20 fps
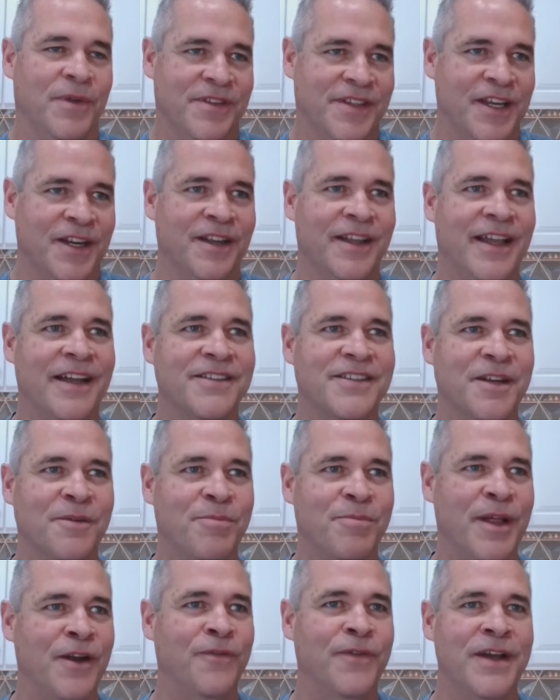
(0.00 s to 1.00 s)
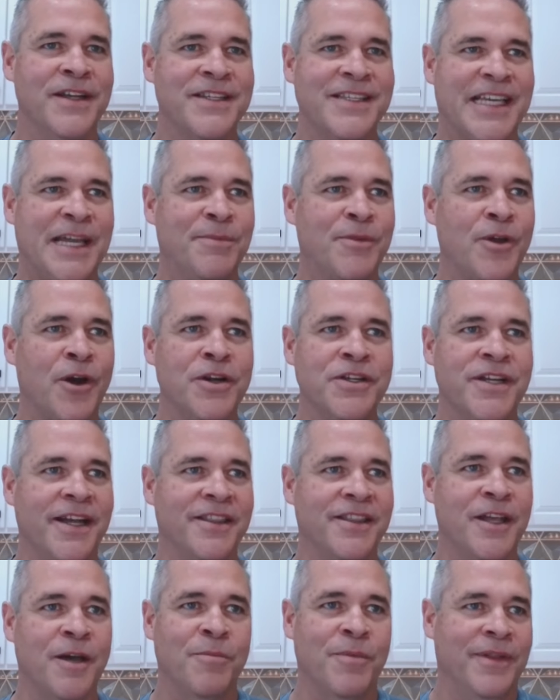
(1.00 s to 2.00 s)
It's gonna plantar flex and keep the arch
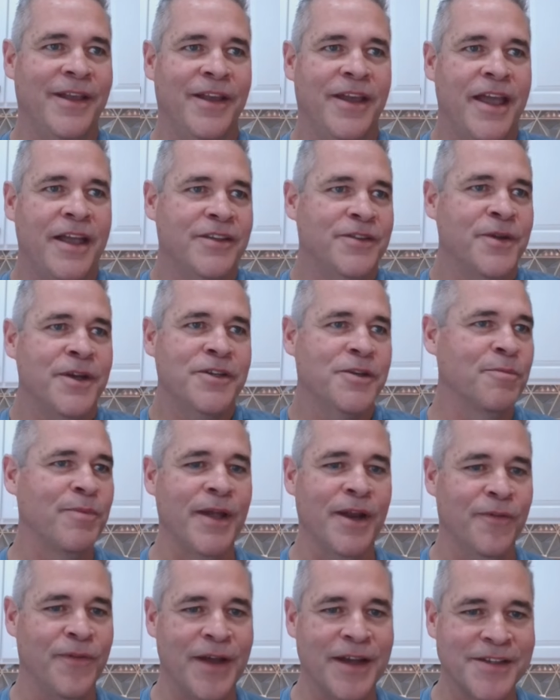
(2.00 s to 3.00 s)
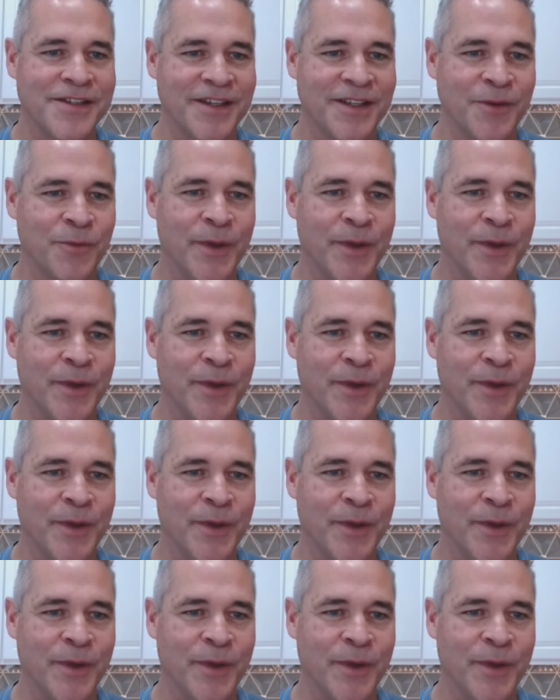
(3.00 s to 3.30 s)
height up, and you can't stretch your plantar fascia.